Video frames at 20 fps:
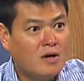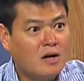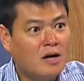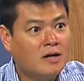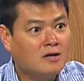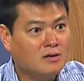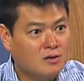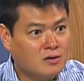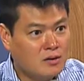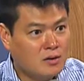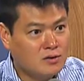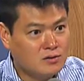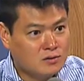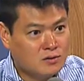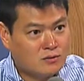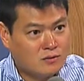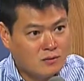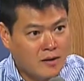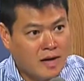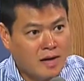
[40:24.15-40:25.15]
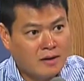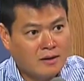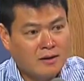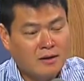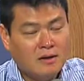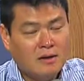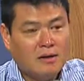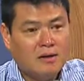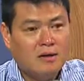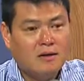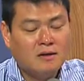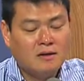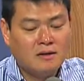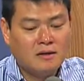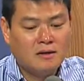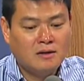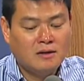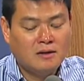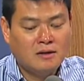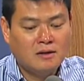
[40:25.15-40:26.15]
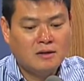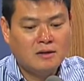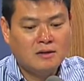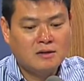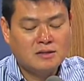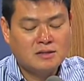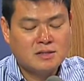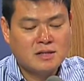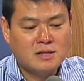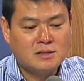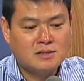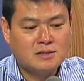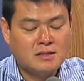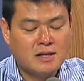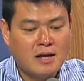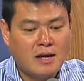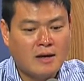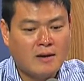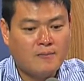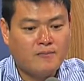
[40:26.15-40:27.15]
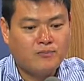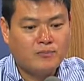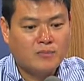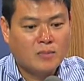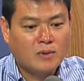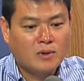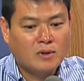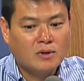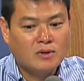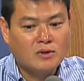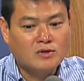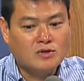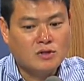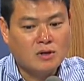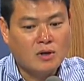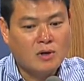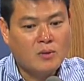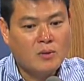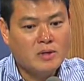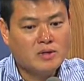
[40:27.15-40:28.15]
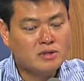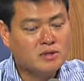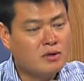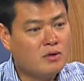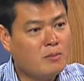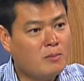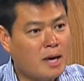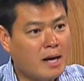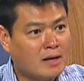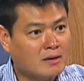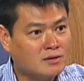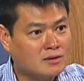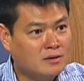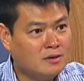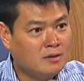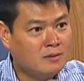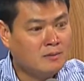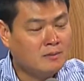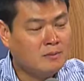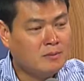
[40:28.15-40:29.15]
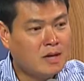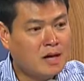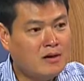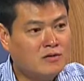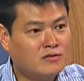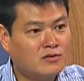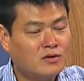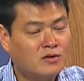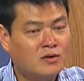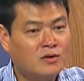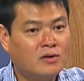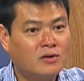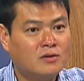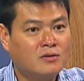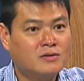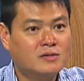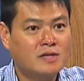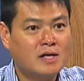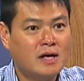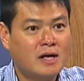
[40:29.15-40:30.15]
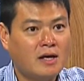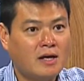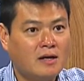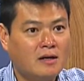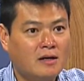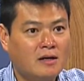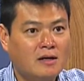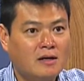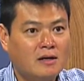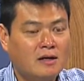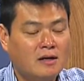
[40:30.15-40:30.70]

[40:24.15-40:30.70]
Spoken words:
And you're also right in the sense that you should always go back to them after, say,